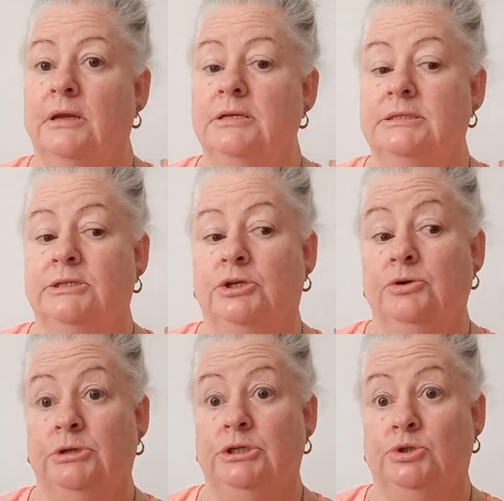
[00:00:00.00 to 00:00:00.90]

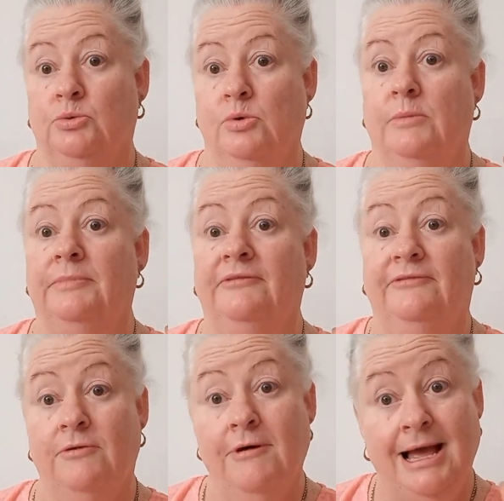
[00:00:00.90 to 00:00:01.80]
security door
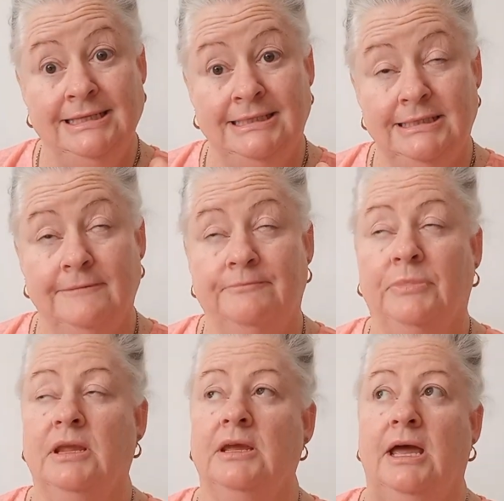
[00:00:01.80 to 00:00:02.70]
before us.
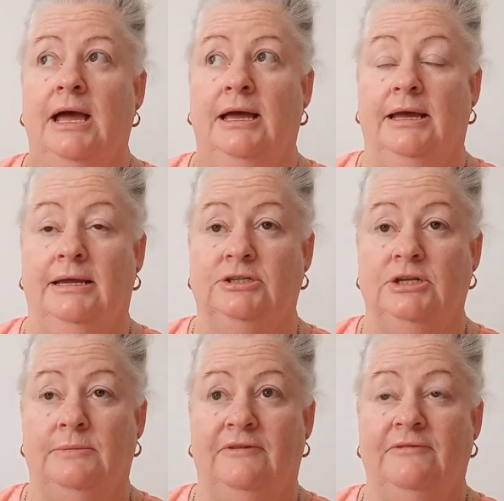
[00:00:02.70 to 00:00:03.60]
A
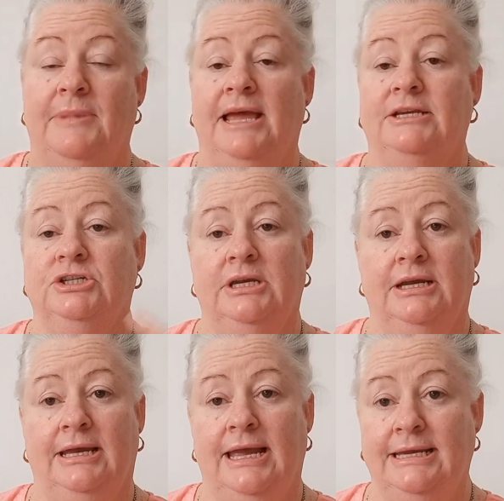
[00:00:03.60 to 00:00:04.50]
gentleman from
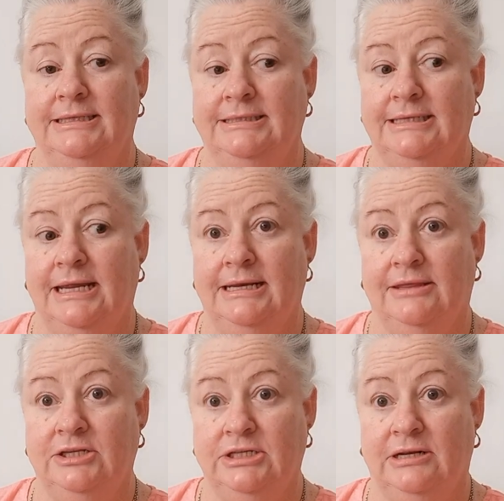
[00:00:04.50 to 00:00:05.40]
Asia and
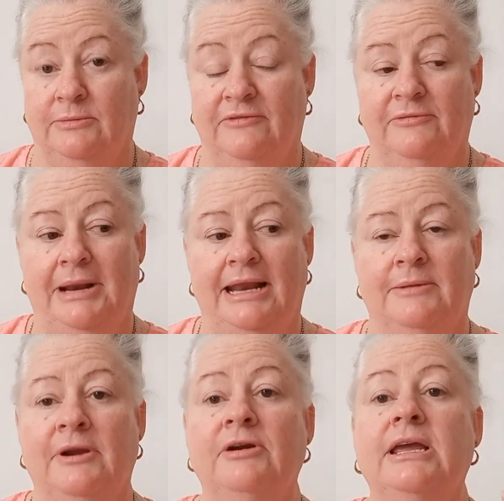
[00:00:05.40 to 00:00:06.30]
another gentleman from Latin
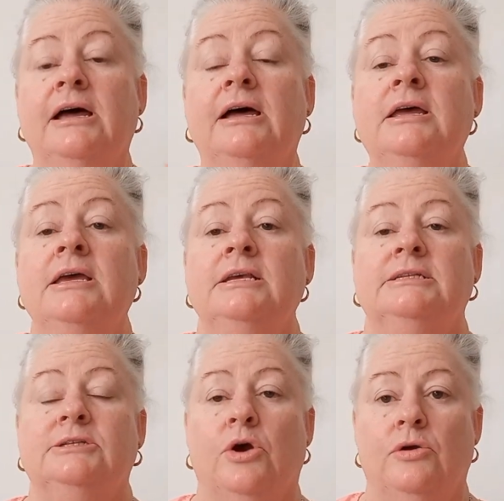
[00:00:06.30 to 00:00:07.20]
America.
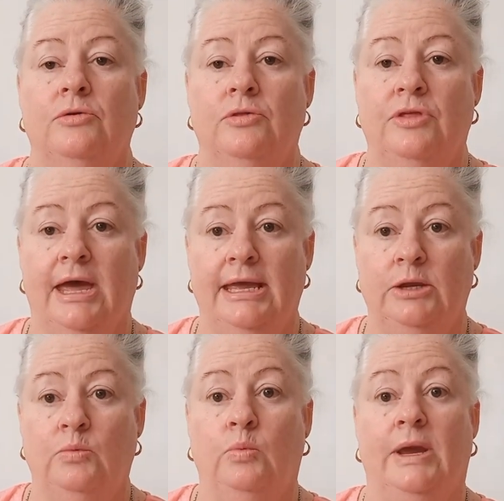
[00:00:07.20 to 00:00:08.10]
So
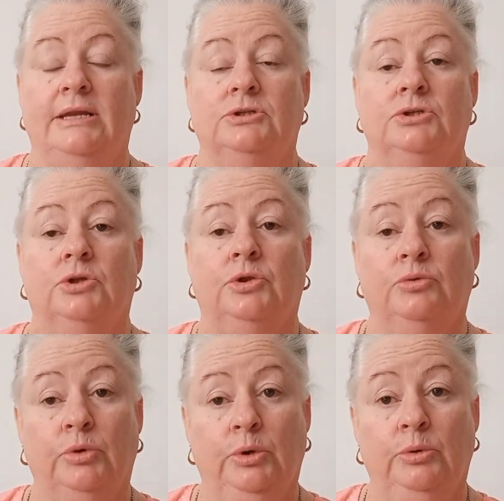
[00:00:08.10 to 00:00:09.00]
they went
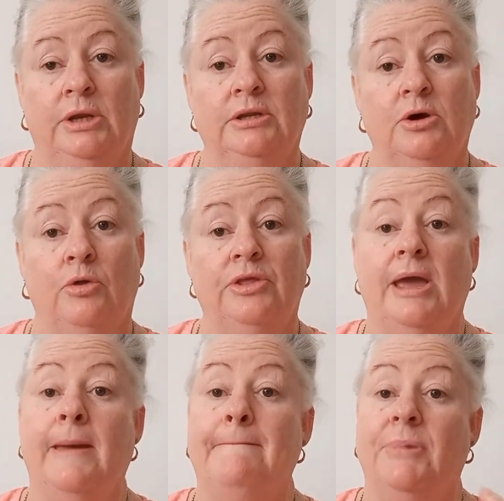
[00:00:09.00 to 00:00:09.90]
through and got
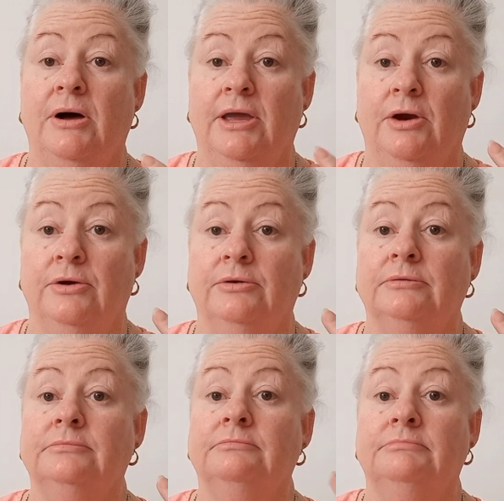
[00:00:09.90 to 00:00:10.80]
their
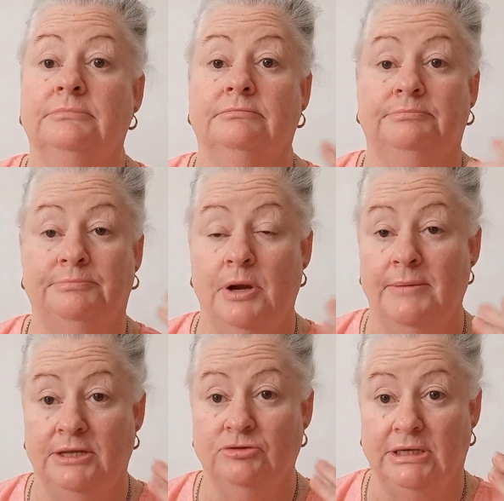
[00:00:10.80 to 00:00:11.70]

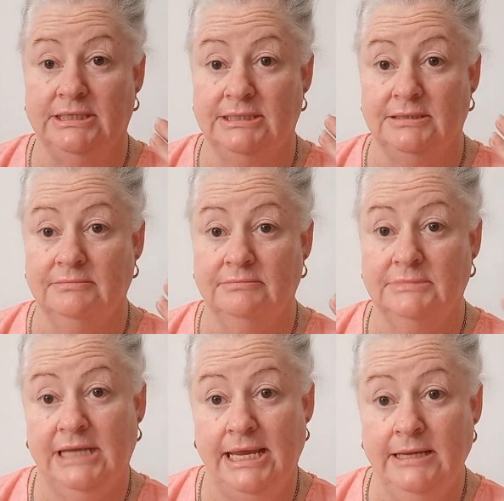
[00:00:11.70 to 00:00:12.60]
biometrics
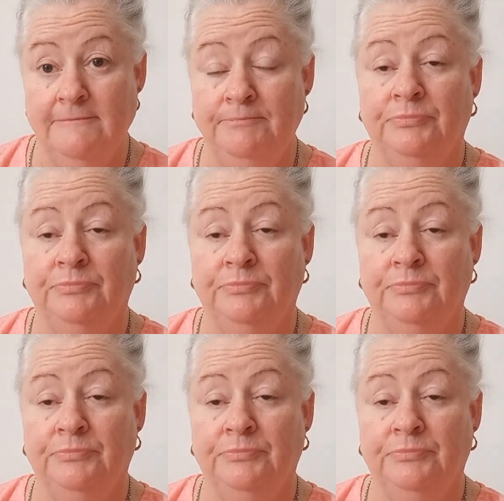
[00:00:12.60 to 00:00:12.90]
taken